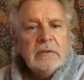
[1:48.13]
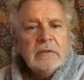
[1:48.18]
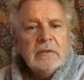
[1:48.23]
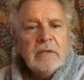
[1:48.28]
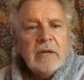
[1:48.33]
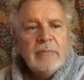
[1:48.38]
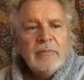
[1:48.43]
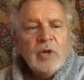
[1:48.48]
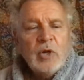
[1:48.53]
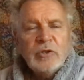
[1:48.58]

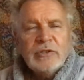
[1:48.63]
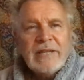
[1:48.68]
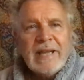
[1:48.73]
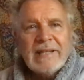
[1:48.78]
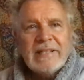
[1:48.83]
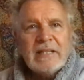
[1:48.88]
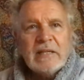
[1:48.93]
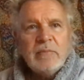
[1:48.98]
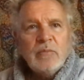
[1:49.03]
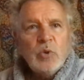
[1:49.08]
I'm not
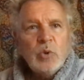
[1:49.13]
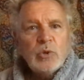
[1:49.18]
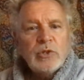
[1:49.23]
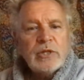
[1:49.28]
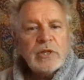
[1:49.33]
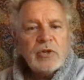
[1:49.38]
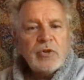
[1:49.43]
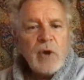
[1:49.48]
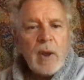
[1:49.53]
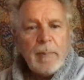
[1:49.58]
getting more
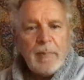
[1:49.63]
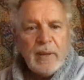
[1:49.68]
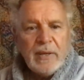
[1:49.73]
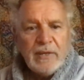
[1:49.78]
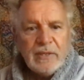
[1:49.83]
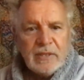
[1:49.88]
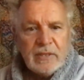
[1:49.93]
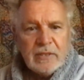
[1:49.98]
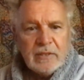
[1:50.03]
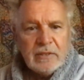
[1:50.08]

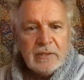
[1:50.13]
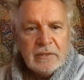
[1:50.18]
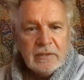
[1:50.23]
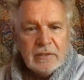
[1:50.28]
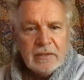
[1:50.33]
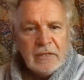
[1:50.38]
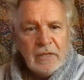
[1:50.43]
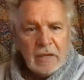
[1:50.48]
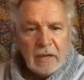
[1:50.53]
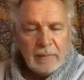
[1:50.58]
decrepit.
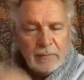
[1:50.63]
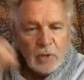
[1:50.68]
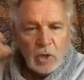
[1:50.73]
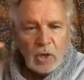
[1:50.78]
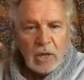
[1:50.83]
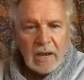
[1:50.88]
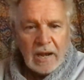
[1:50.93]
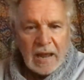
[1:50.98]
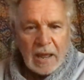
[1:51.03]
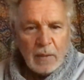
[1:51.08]
I'm not
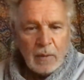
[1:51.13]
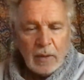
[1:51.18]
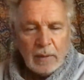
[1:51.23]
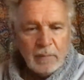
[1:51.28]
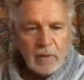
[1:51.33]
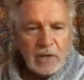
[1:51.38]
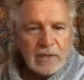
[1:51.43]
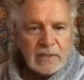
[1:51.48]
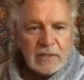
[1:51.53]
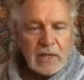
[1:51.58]
allowing
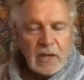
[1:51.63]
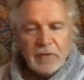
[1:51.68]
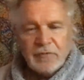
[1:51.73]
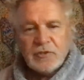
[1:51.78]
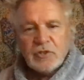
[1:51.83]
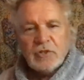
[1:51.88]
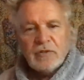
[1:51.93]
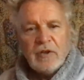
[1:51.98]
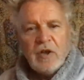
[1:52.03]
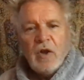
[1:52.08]
myself
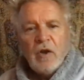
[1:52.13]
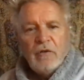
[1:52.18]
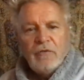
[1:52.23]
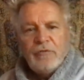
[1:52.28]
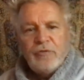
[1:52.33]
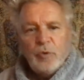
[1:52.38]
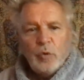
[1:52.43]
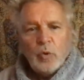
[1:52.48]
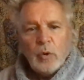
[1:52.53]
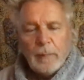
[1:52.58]
to
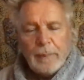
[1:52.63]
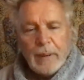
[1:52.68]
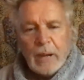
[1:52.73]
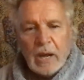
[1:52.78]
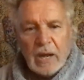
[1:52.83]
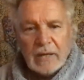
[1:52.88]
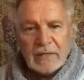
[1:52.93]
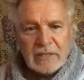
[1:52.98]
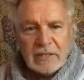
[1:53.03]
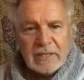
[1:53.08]
fall
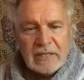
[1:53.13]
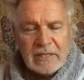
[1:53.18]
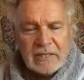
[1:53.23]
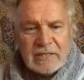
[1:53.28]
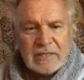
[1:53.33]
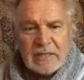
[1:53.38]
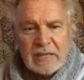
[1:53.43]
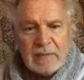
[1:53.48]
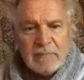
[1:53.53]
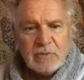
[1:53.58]
apart at the
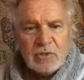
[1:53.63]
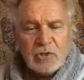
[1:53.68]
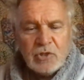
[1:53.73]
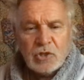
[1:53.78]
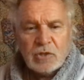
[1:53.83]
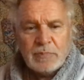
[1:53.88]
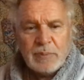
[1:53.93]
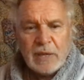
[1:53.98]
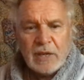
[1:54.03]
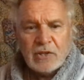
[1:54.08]
seams
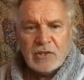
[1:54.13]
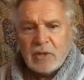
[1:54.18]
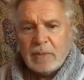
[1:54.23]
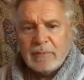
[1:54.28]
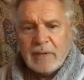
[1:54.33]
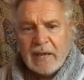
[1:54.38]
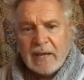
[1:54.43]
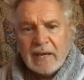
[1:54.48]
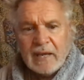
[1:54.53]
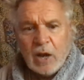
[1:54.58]
just because I'm
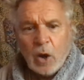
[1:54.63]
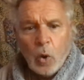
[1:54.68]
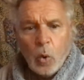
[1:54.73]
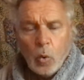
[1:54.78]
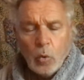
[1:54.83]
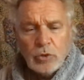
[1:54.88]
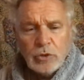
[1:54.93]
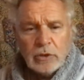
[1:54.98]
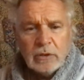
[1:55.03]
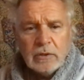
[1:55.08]
getting
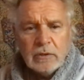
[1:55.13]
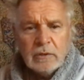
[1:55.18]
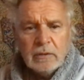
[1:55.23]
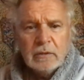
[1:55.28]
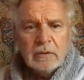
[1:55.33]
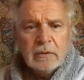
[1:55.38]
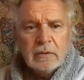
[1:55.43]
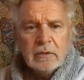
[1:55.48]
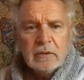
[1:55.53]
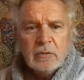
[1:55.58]
old.
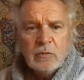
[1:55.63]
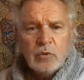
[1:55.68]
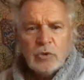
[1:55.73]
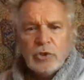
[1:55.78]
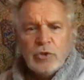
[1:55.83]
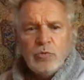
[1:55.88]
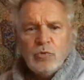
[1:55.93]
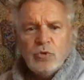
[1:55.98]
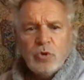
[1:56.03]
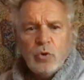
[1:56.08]
What are
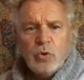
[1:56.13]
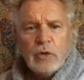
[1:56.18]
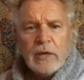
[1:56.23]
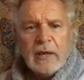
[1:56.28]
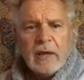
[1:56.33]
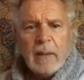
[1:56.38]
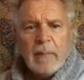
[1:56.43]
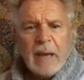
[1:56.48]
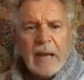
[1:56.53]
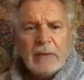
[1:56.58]
you
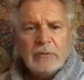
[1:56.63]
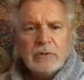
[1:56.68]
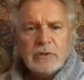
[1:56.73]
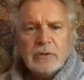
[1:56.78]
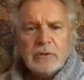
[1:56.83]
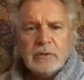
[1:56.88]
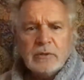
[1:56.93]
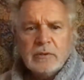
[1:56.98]
talking about?